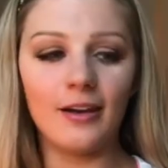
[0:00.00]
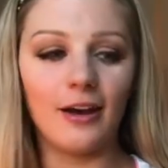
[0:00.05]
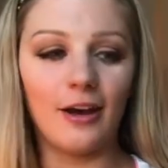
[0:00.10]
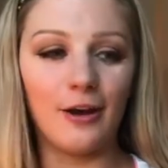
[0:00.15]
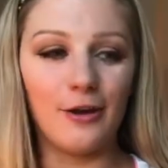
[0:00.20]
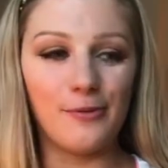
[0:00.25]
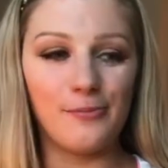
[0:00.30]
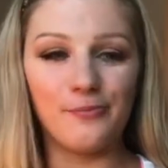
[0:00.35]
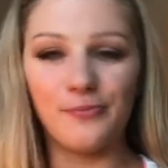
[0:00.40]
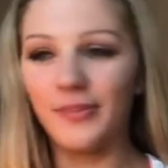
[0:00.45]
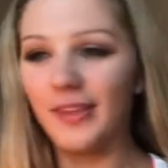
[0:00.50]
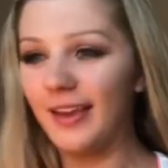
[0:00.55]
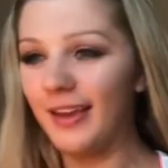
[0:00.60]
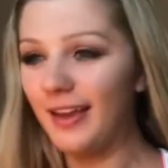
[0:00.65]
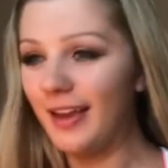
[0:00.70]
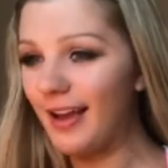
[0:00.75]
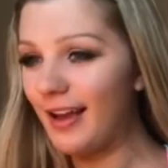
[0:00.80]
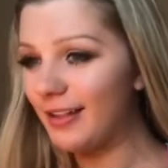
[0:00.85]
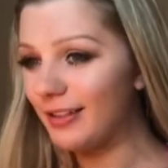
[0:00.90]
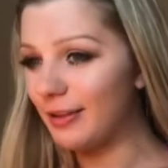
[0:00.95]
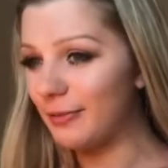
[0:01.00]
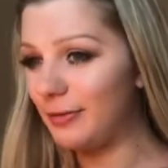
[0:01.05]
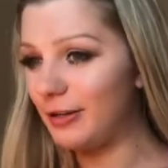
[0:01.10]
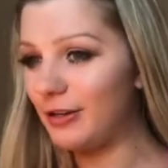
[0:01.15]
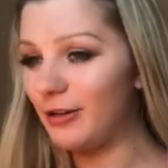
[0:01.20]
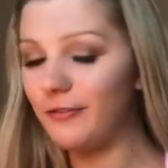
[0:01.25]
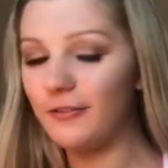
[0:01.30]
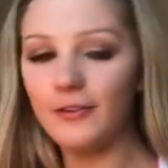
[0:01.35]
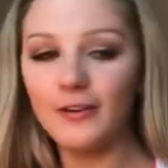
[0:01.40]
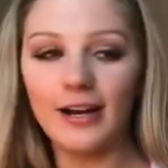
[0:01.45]
Let me
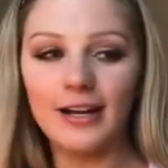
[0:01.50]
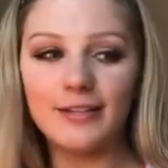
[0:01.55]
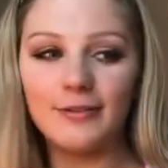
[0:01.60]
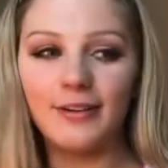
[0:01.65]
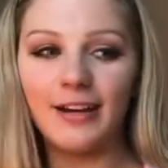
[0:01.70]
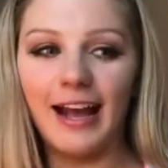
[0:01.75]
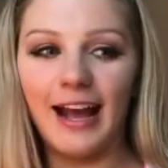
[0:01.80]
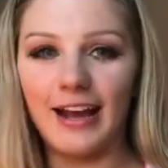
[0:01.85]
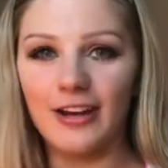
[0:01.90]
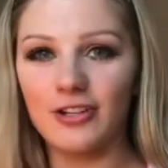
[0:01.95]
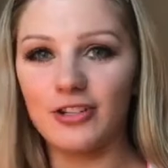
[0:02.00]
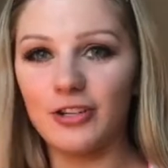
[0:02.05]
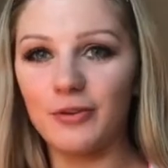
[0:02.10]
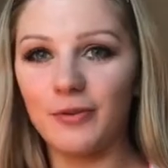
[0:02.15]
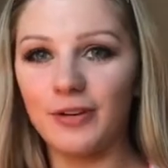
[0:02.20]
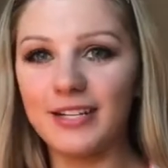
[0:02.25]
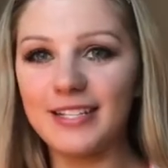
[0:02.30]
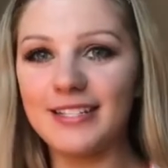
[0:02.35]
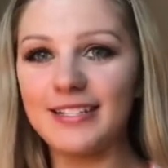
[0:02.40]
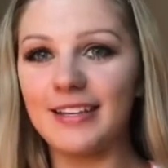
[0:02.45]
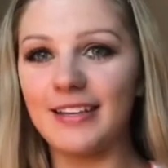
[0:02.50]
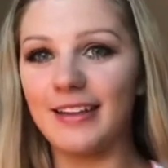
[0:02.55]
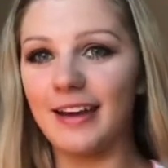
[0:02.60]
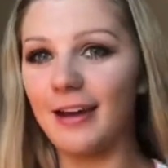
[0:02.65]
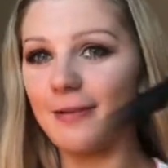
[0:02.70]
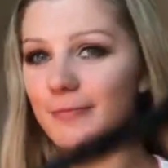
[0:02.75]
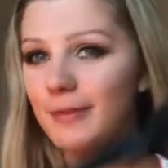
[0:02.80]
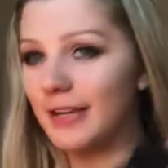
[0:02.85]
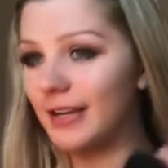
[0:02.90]
know if you guys would actually want to see that,